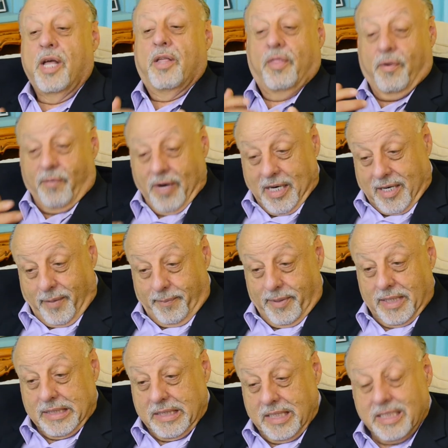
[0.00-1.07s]
the record
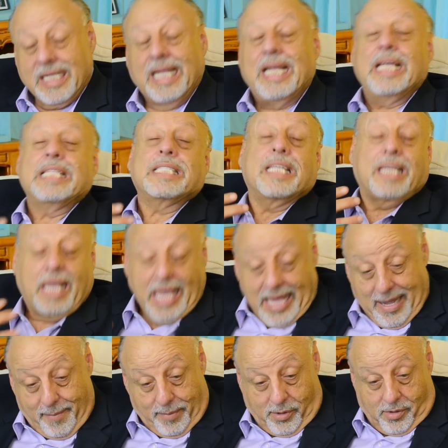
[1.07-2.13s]
business, it's a
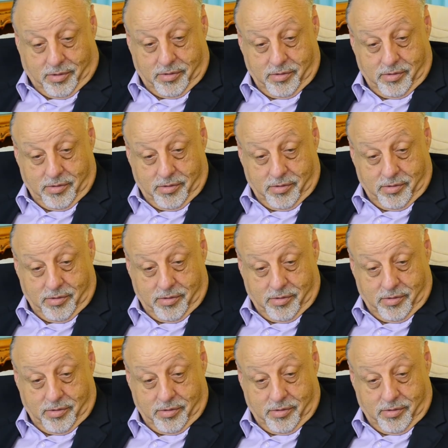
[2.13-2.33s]
gamble.